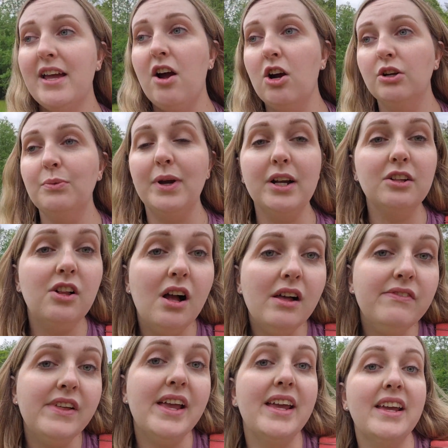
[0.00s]
hardware
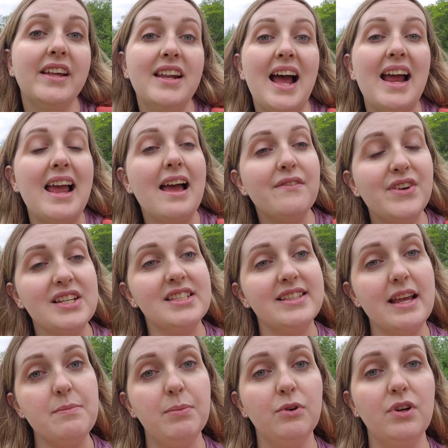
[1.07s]
cloth and I have a
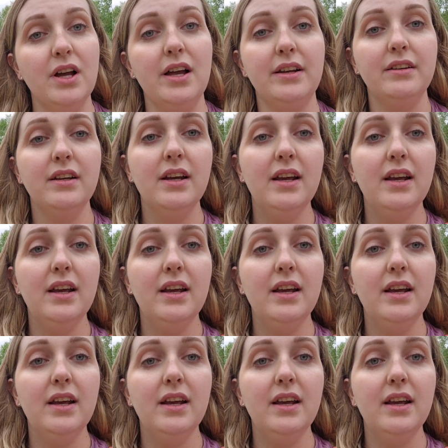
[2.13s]
staple gun.